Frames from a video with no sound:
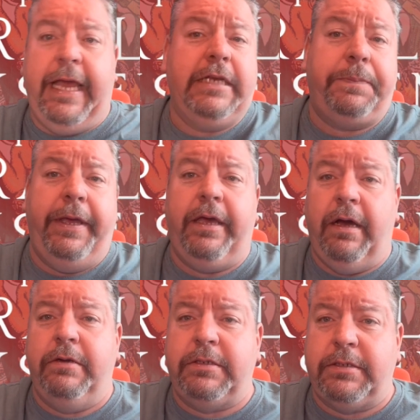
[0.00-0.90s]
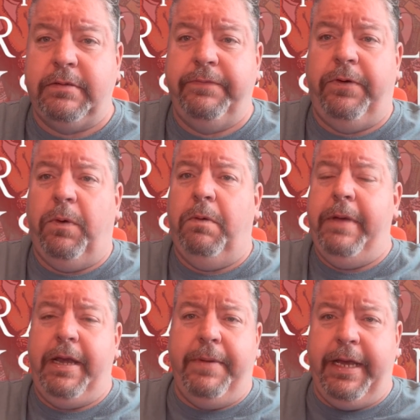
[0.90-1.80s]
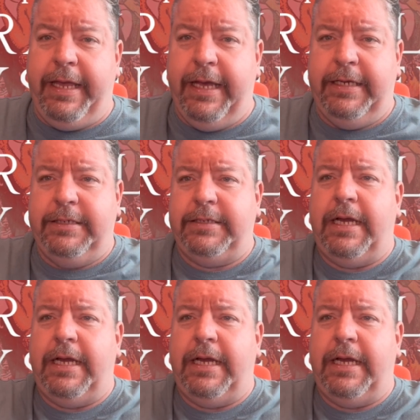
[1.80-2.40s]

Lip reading: SP cards for many, many years,